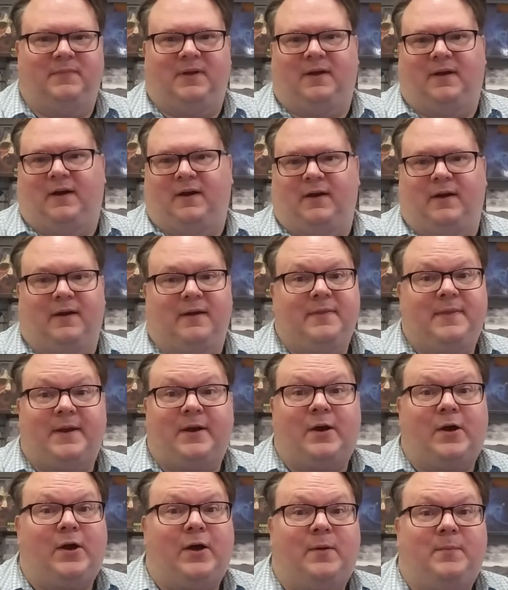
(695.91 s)
are,
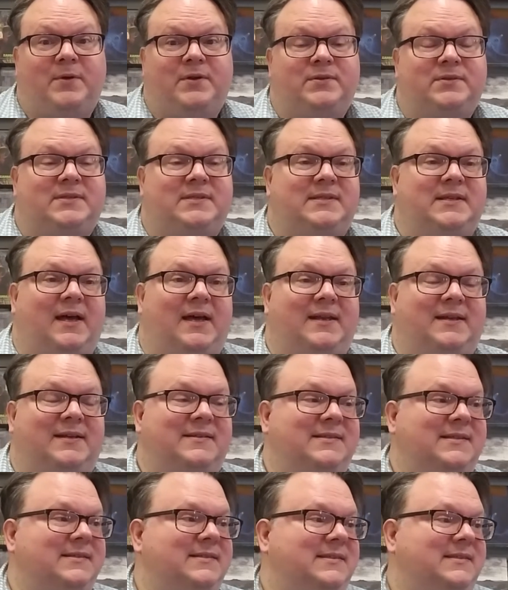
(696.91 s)
they're almost
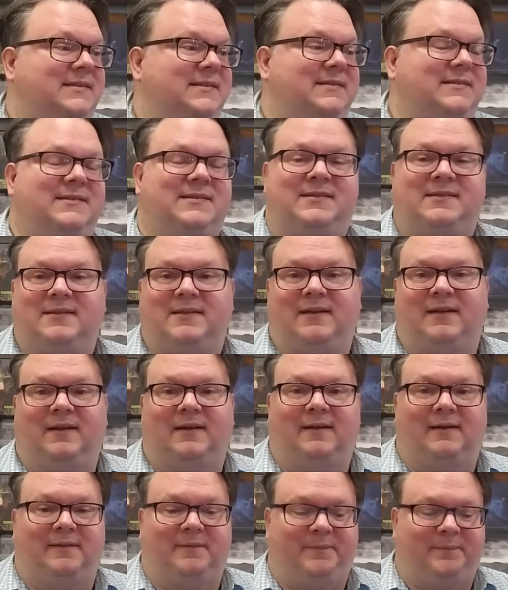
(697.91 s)
non-existent.
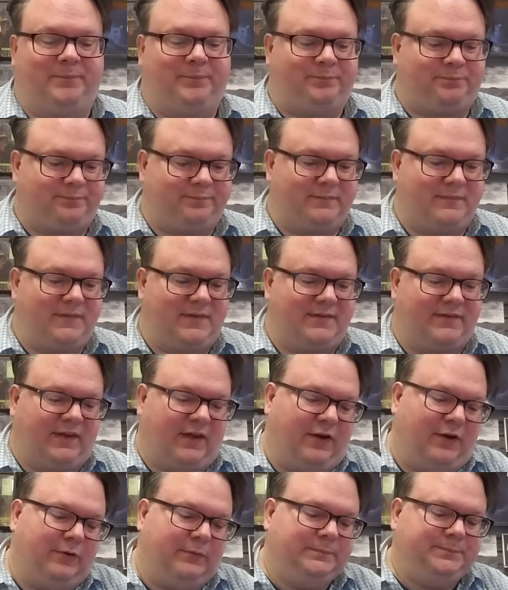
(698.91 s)
Um,
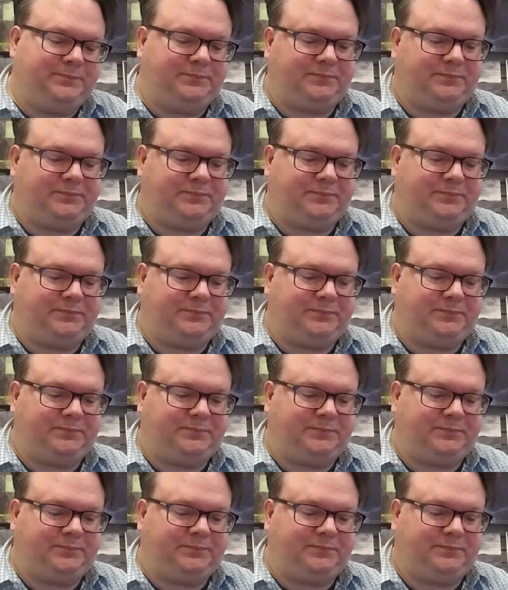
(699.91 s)
so